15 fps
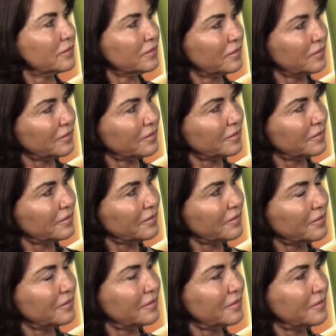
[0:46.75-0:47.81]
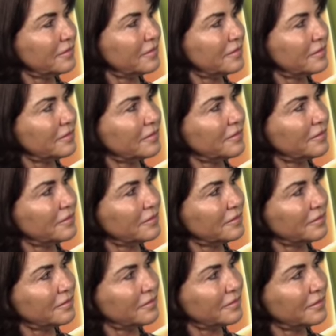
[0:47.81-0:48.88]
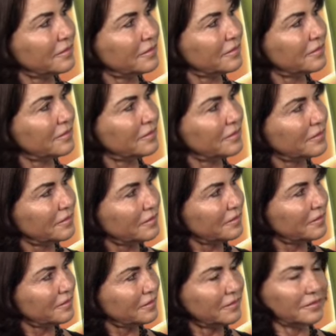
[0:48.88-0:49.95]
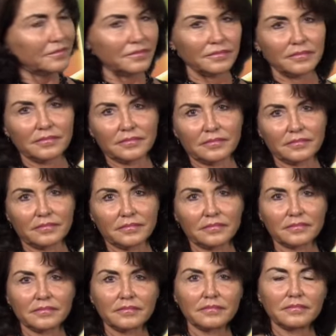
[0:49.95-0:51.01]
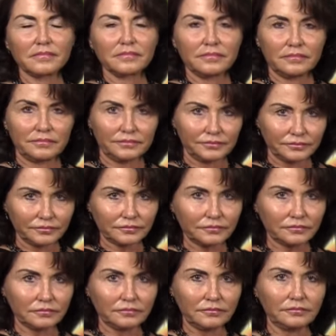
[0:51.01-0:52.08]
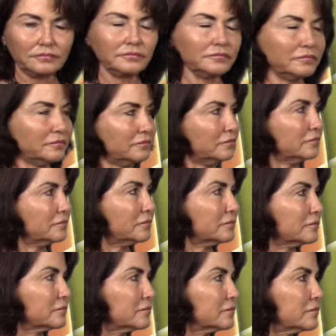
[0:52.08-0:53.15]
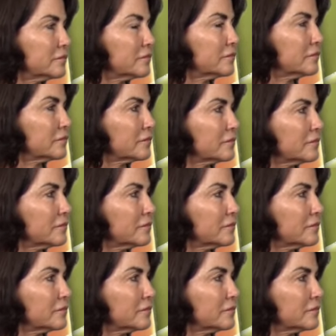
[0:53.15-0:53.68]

(not speaking)